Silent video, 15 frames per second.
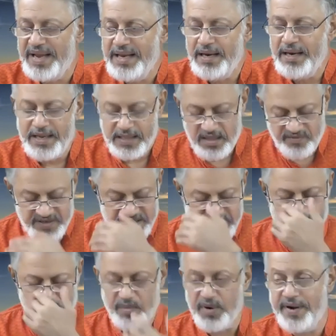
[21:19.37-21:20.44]
mainly the
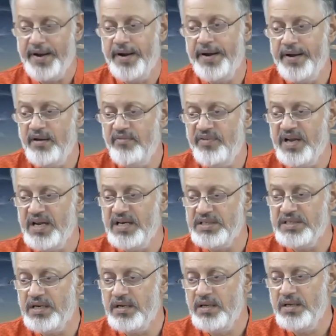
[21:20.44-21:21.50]
physical body
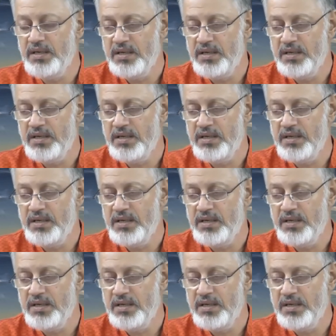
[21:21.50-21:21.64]
identification